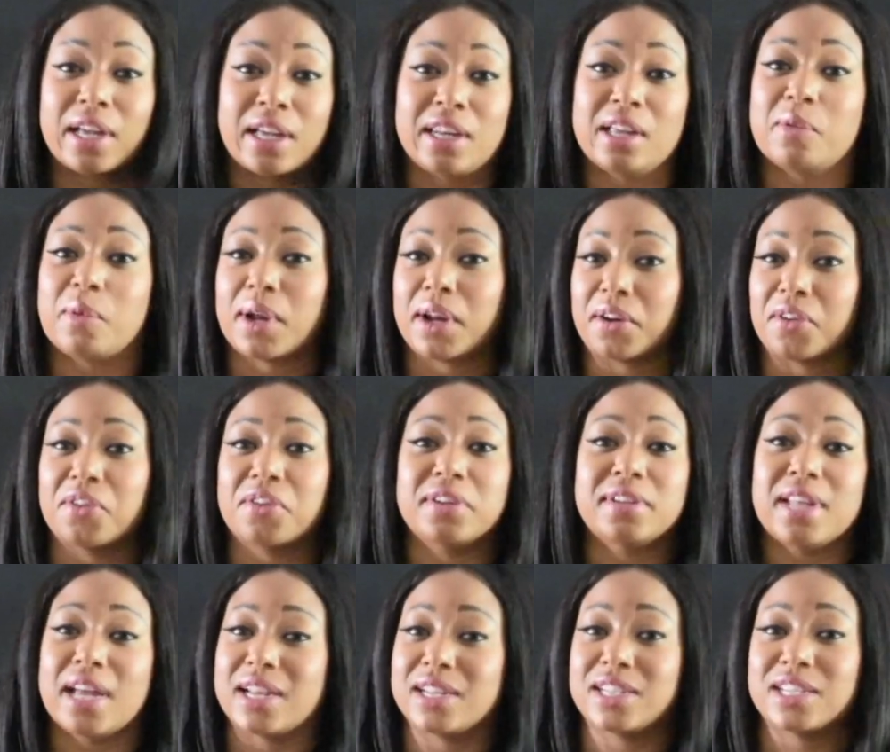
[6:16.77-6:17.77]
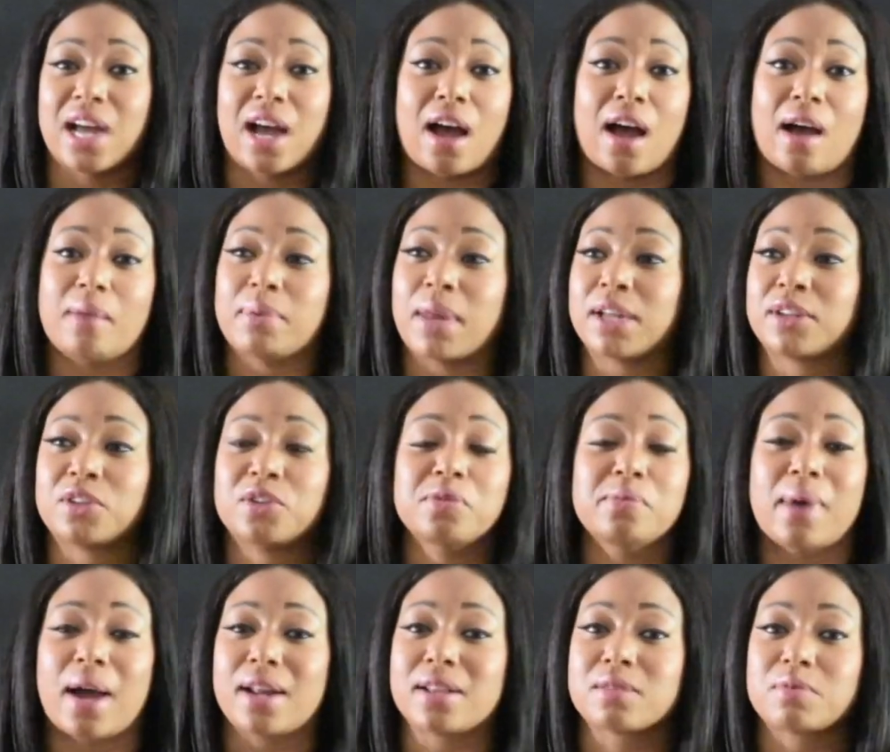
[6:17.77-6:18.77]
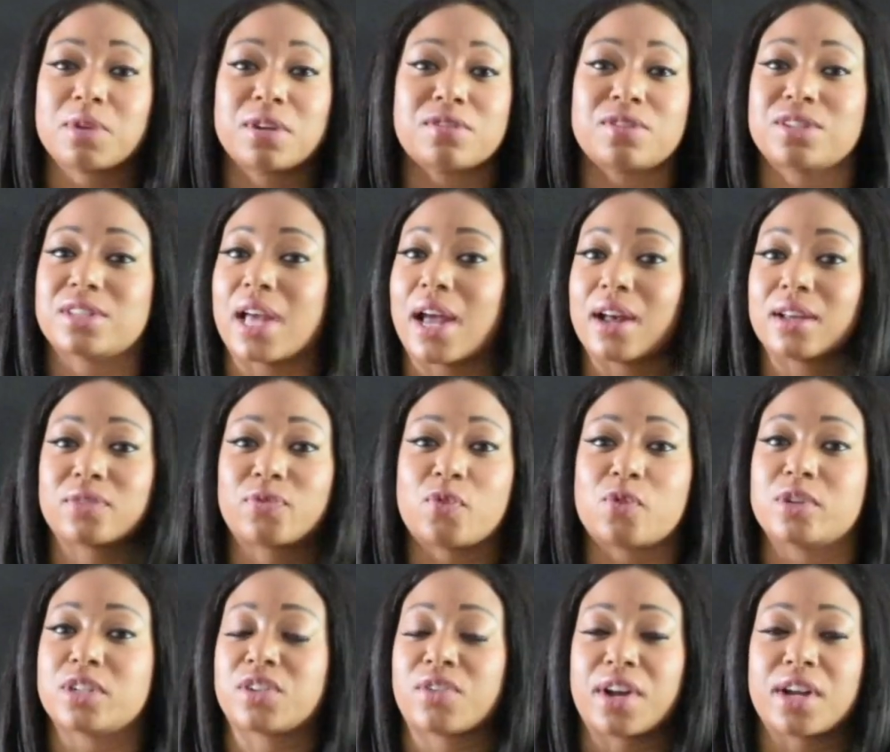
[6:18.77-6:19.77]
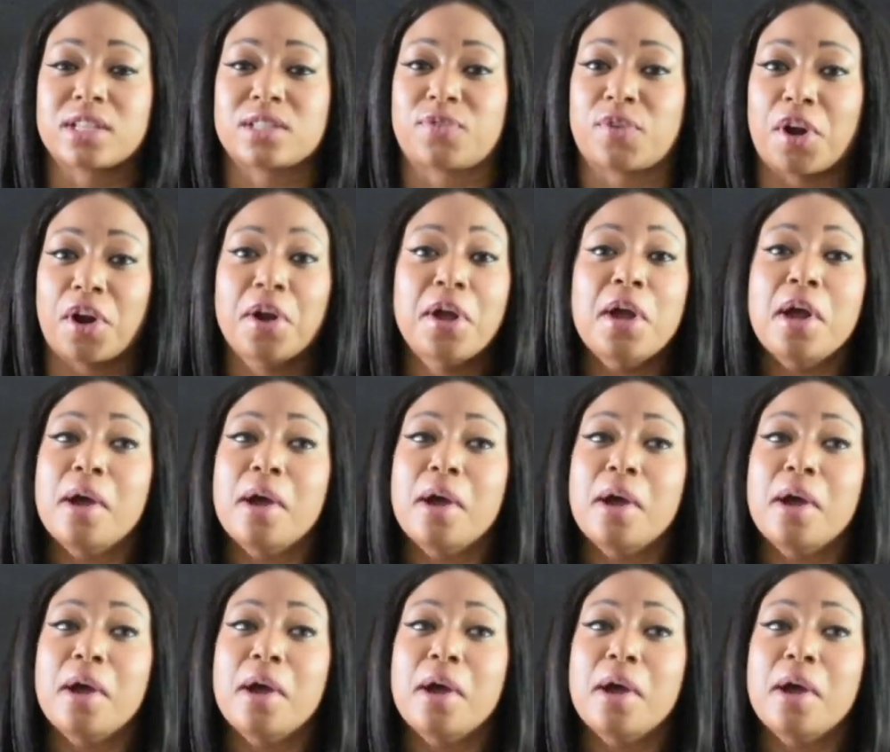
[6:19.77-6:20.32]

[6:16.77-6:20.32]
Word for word: anywhere on that job like you might as well just ask for a transfer